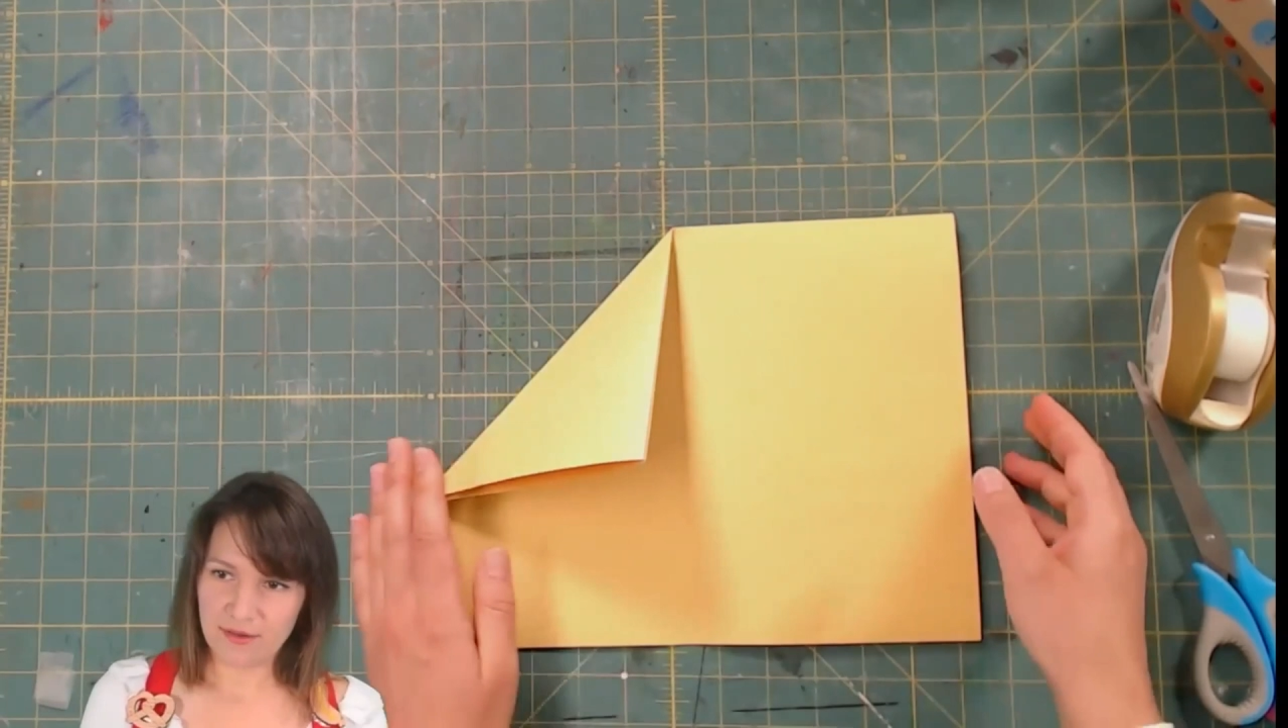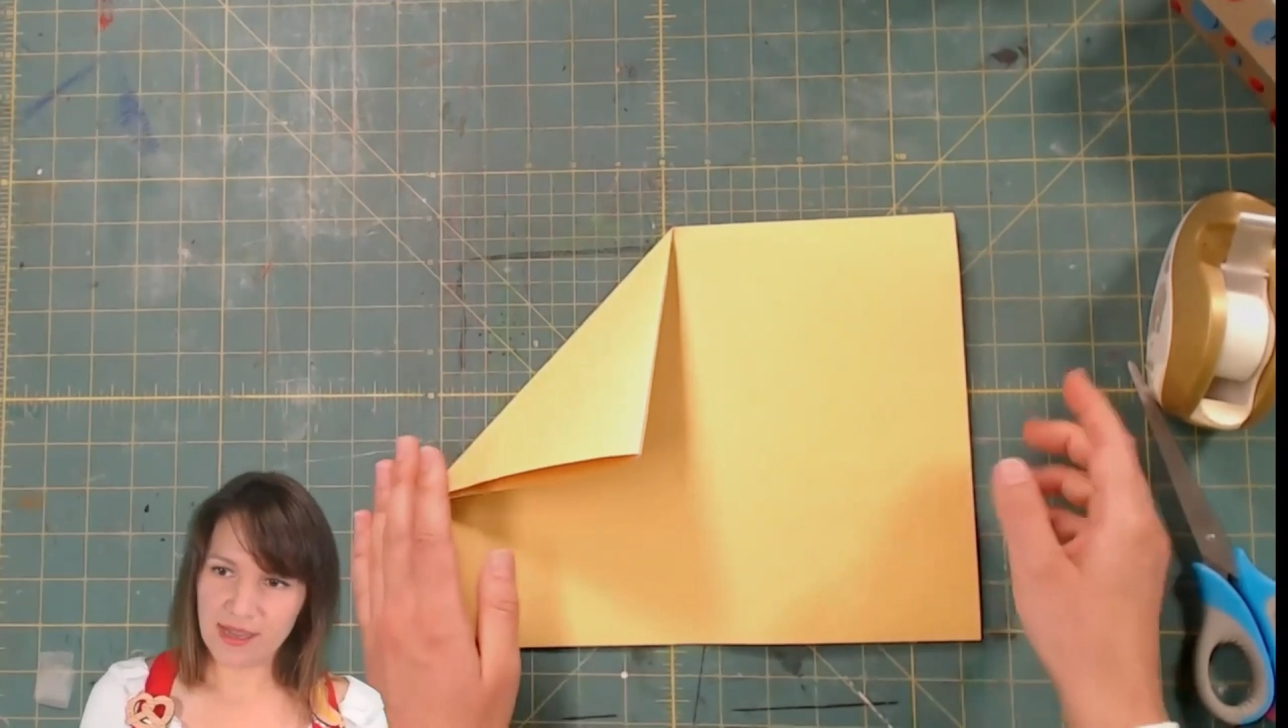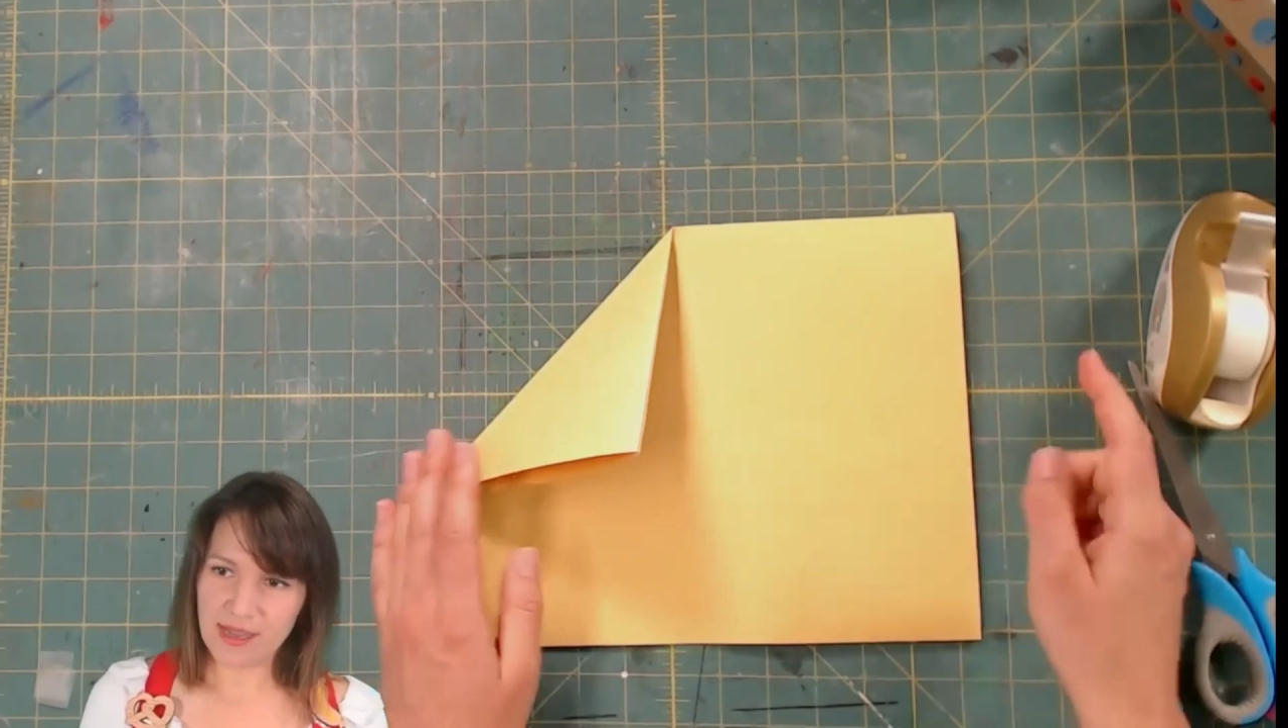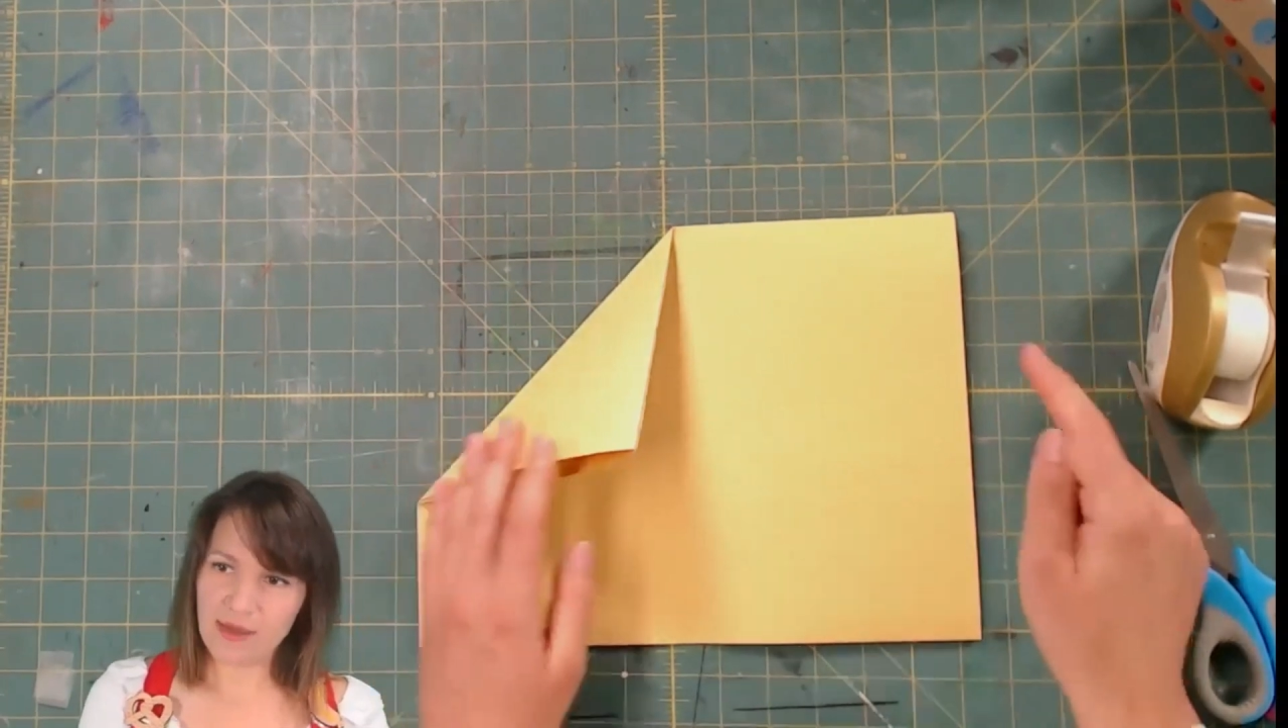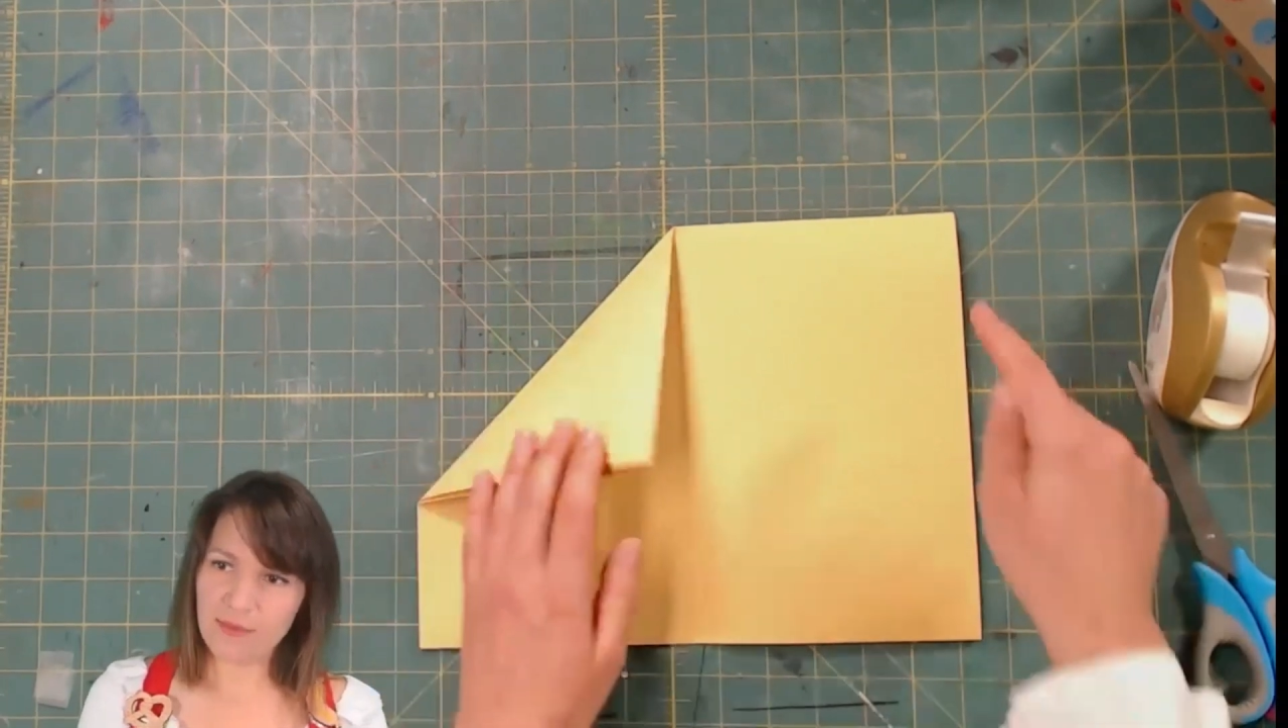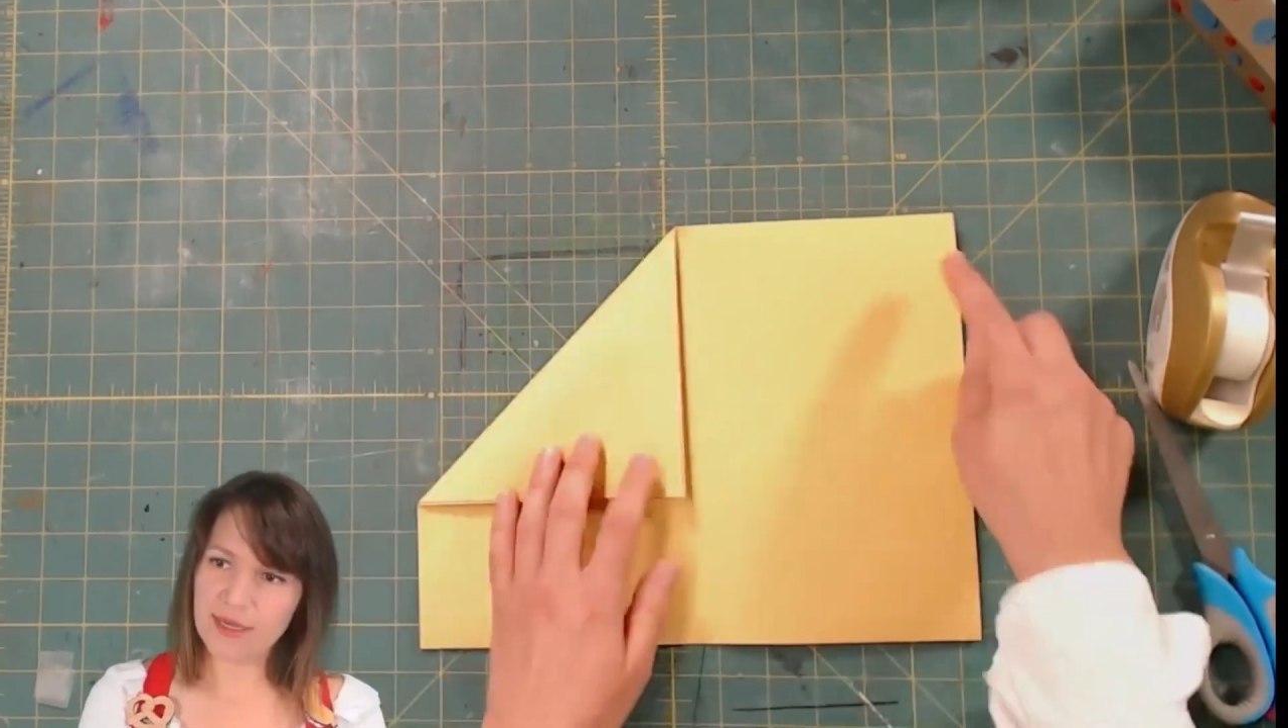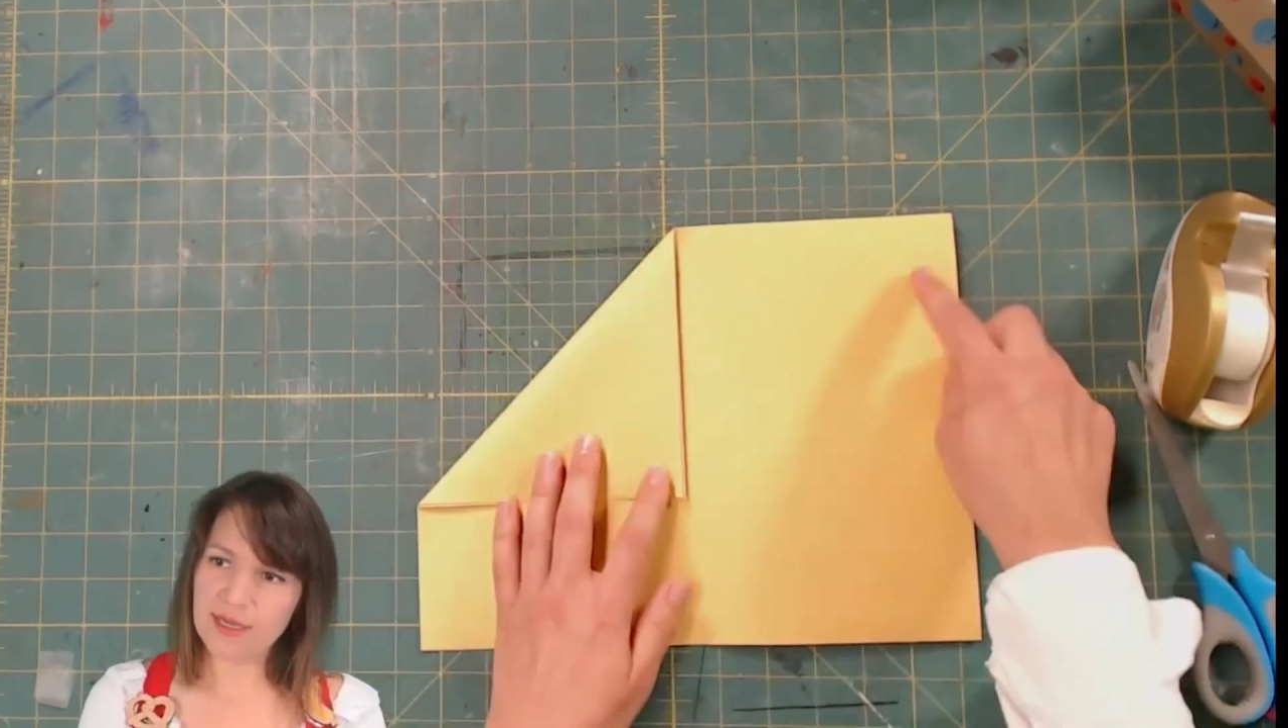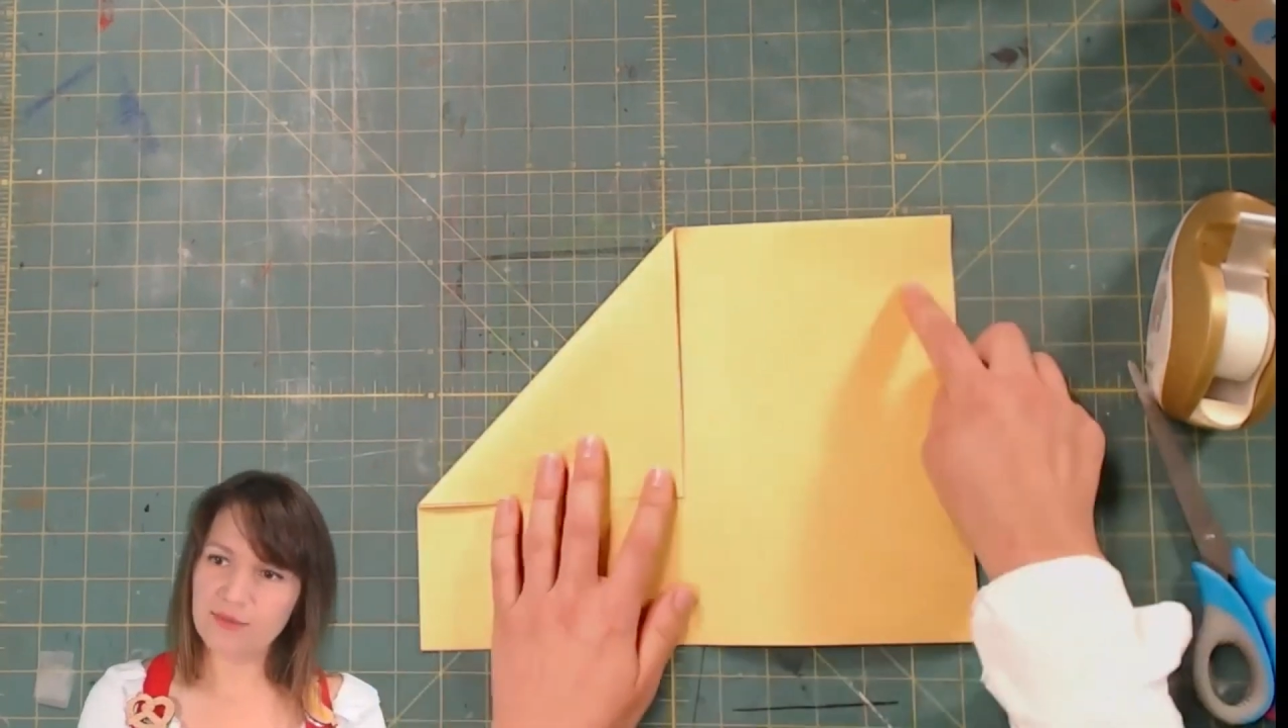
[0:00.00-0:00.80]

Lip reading: Okay, and we're going